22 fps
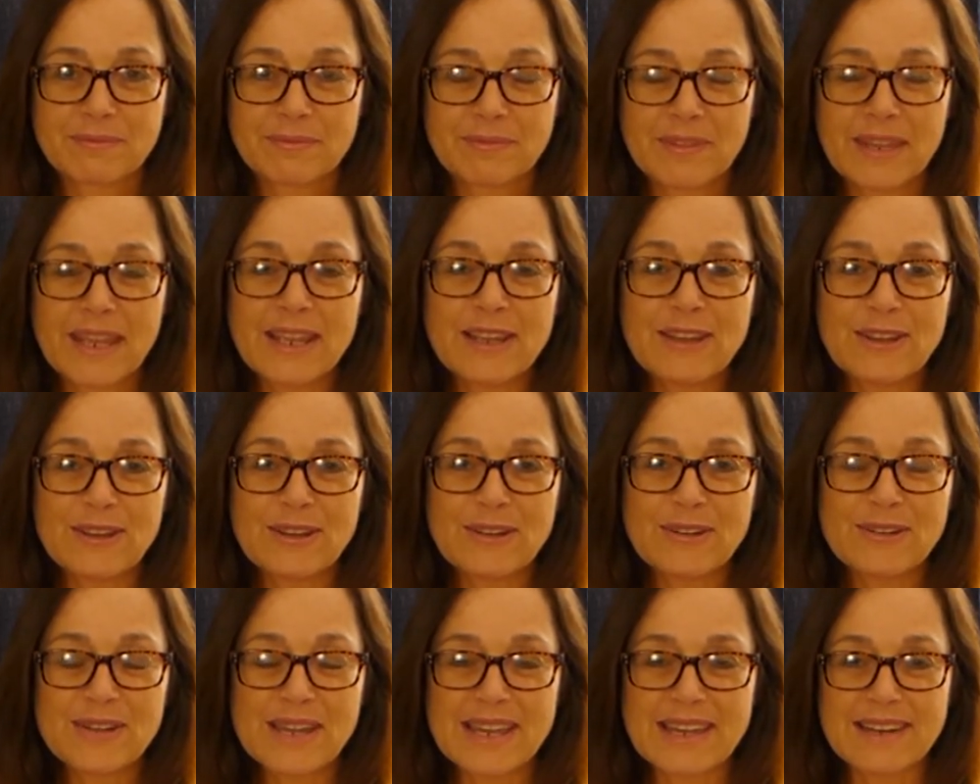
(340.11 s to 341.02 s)
Thank
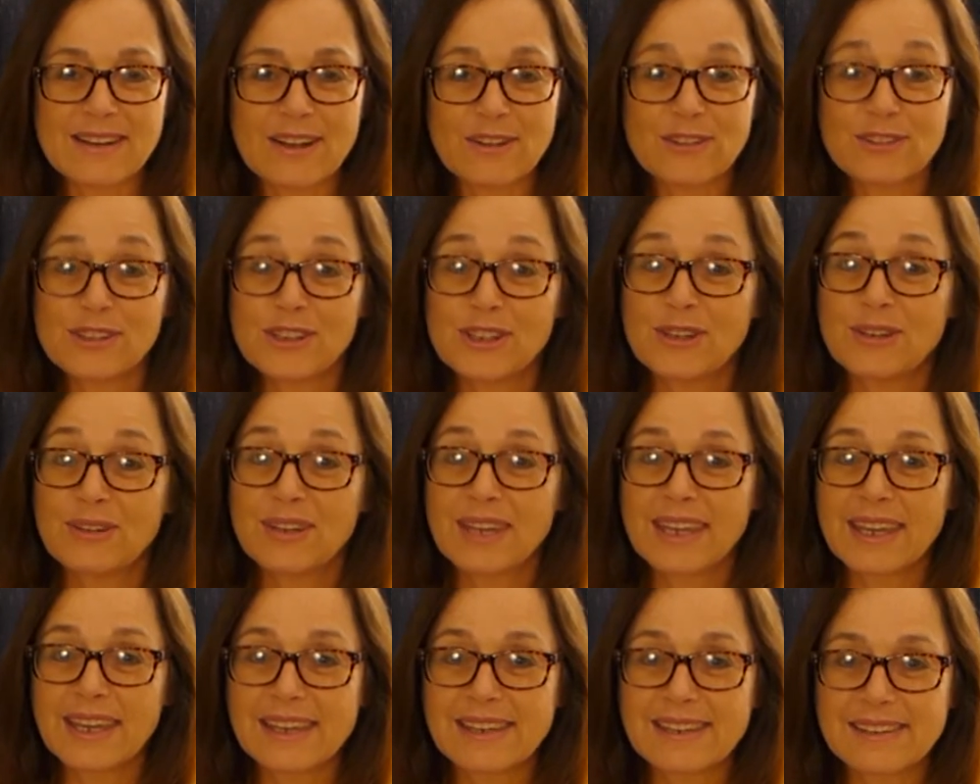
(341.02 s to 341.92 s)
you, and I'll see you
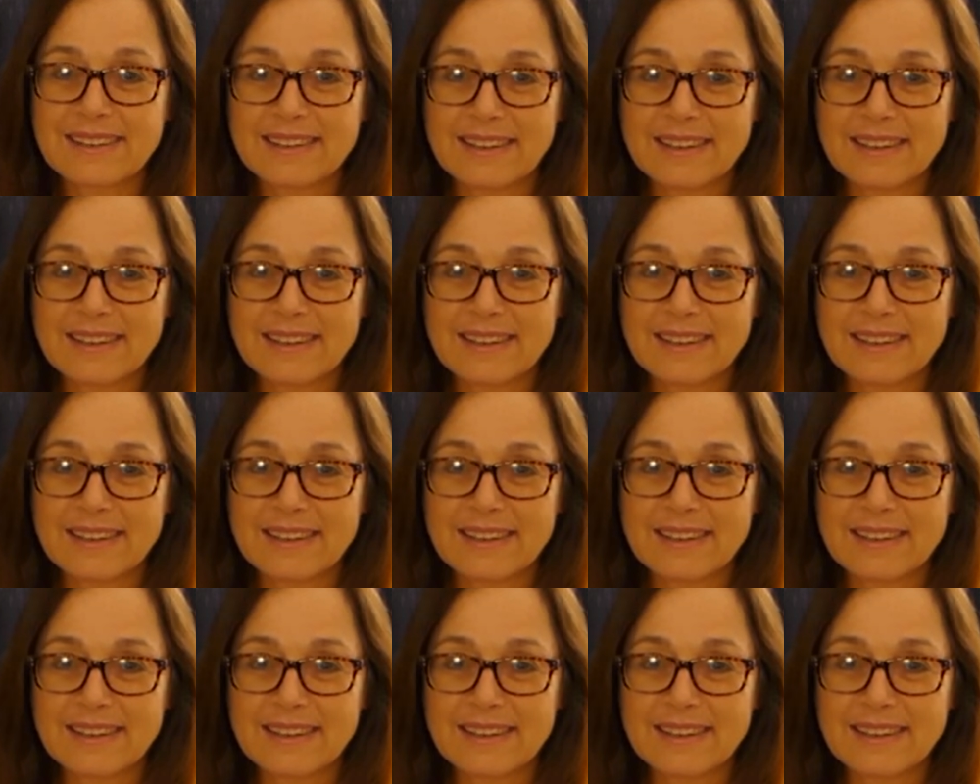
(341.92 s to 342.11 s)
again.